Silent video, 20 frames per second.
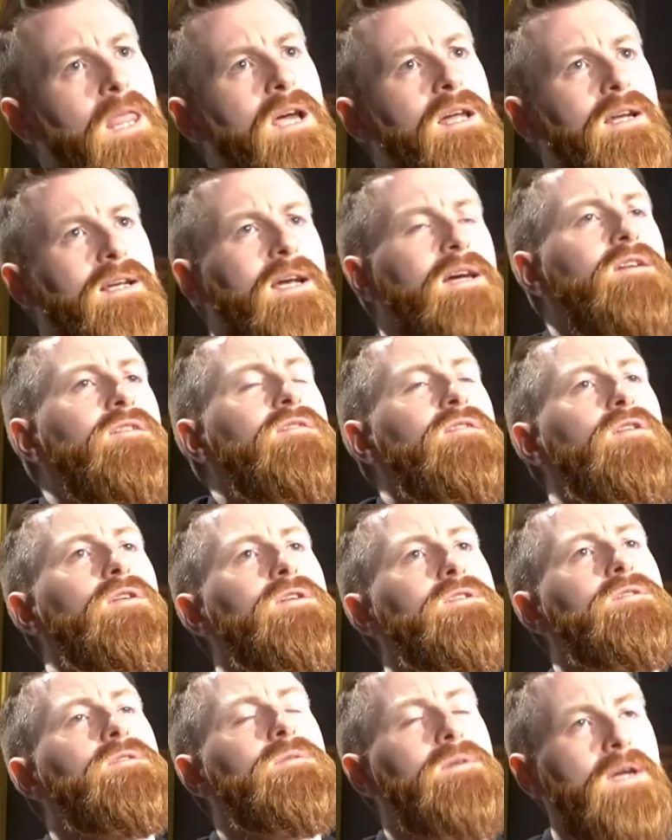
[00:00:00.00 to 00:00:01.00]
And I kind of
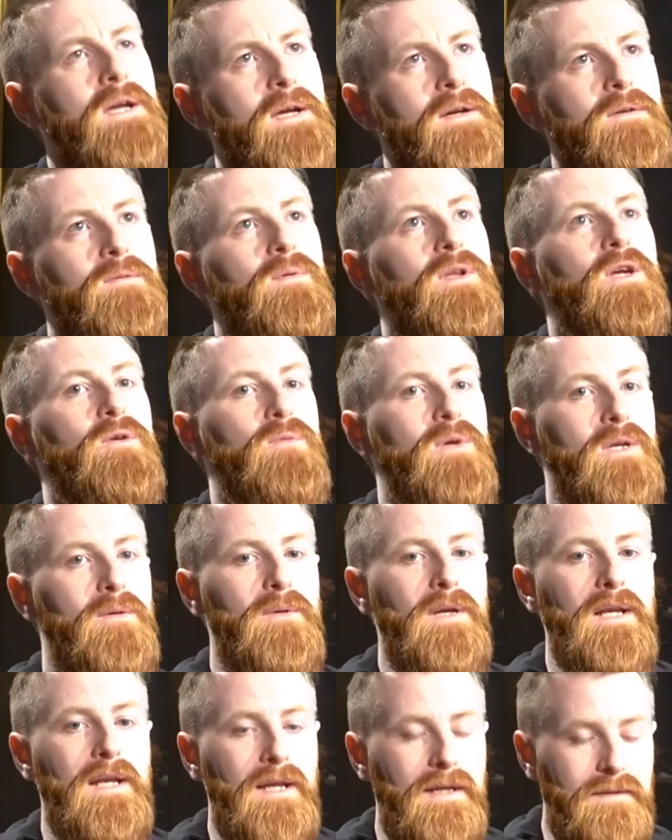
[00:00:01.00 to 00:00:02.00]
thought, okay, well, I really,
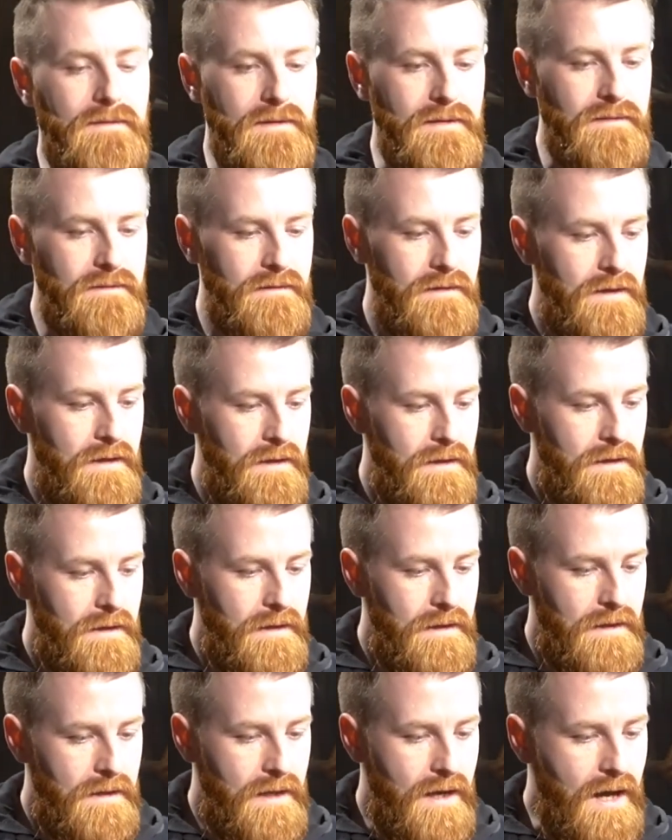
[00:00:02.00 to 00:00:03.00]
really like this.
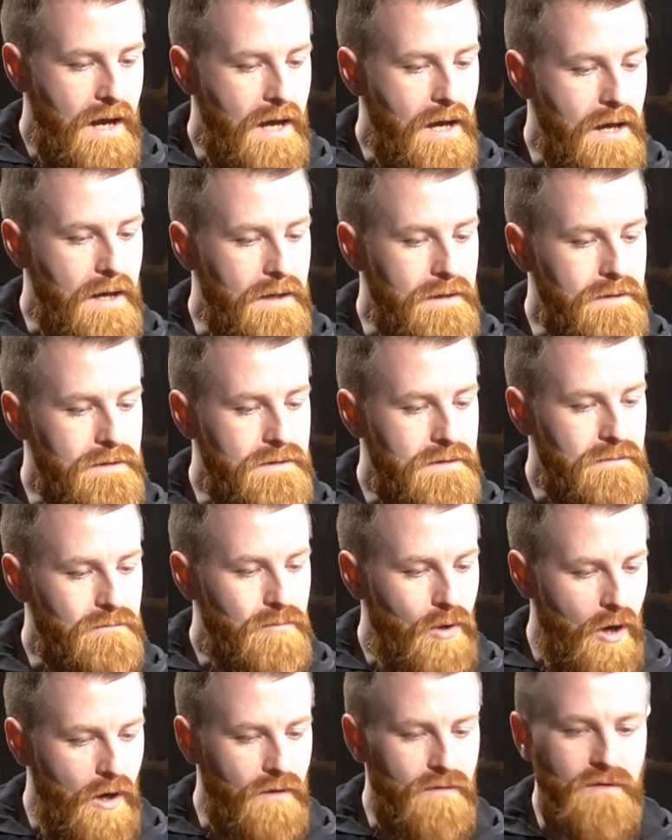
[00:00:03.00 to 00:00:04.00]
And
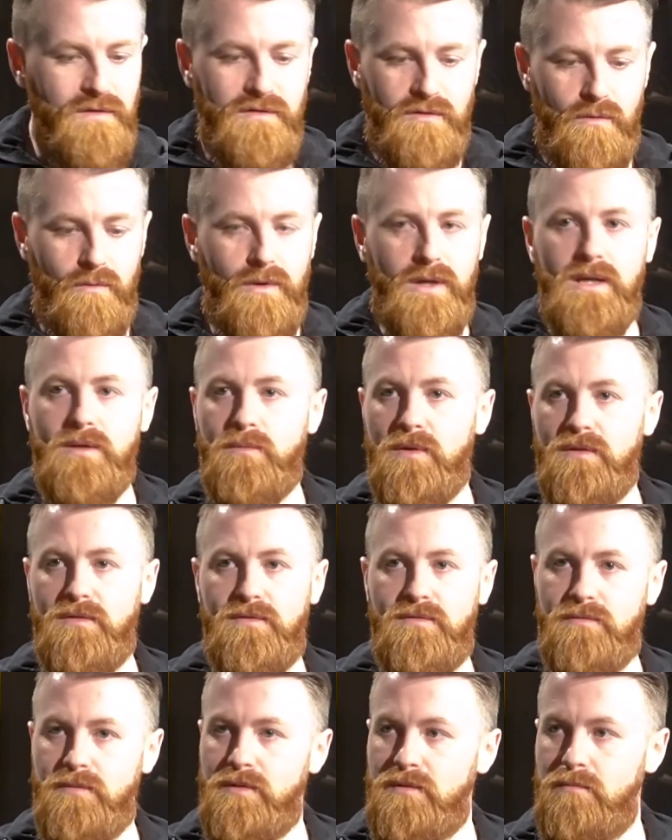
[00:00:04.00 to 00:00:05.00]
part of the story
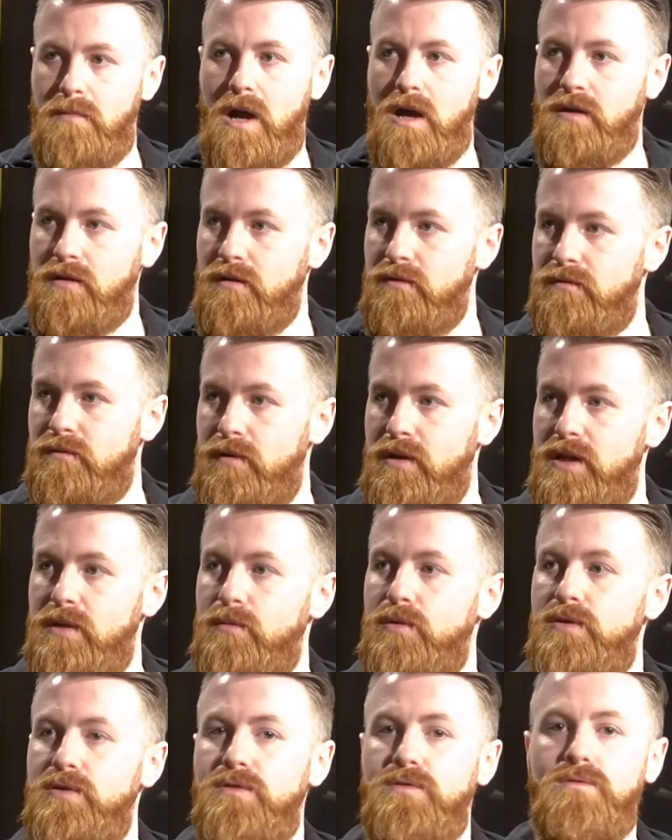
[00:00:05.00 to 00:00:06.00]
with with Macha, for
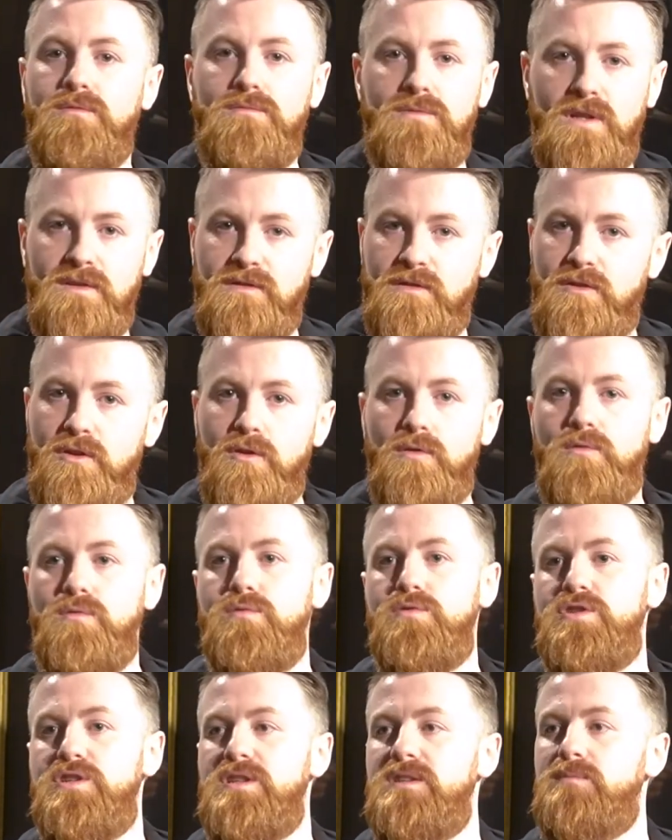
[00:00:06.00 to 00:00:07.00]
anyone who doesn't
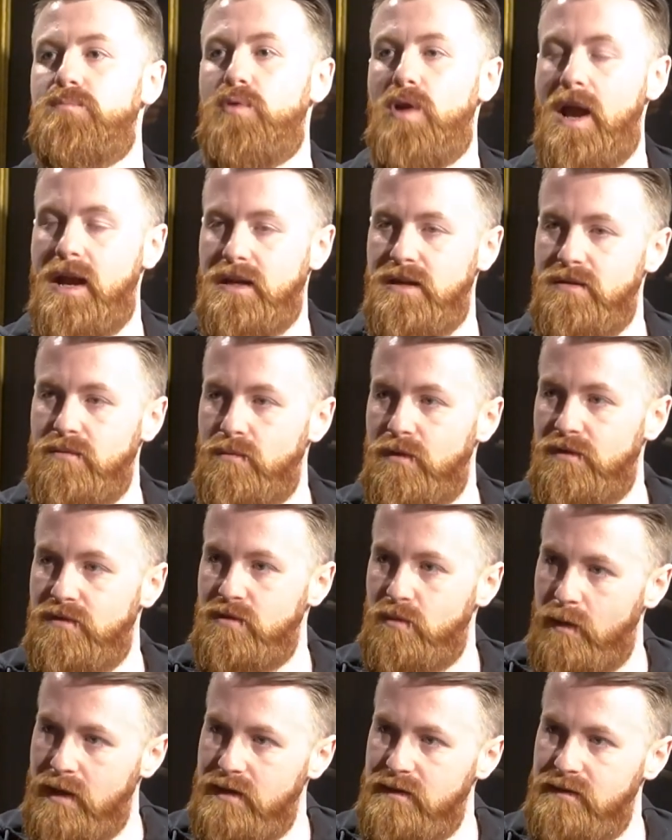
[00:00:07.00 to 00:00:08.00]
know, she's pregnant with
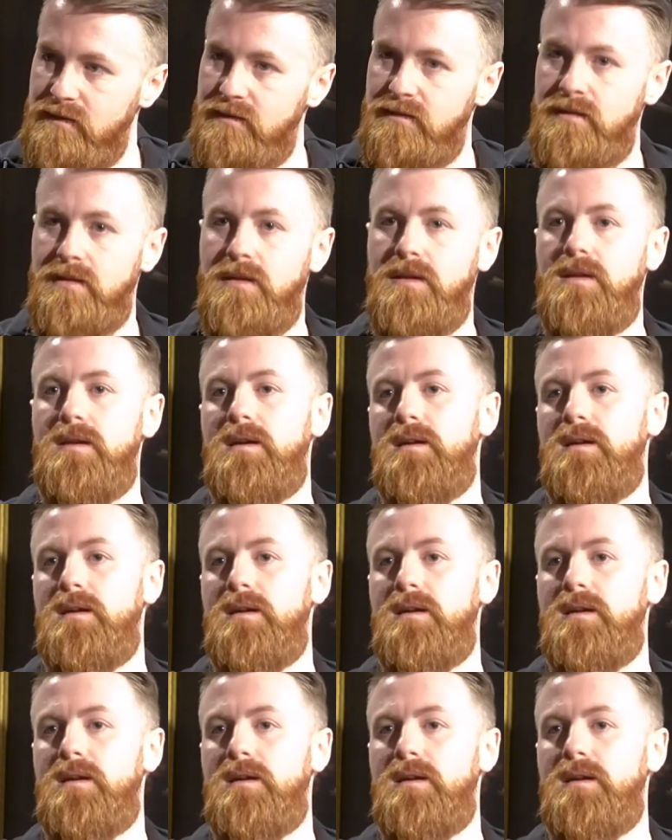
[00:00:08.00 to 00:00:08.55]
twins.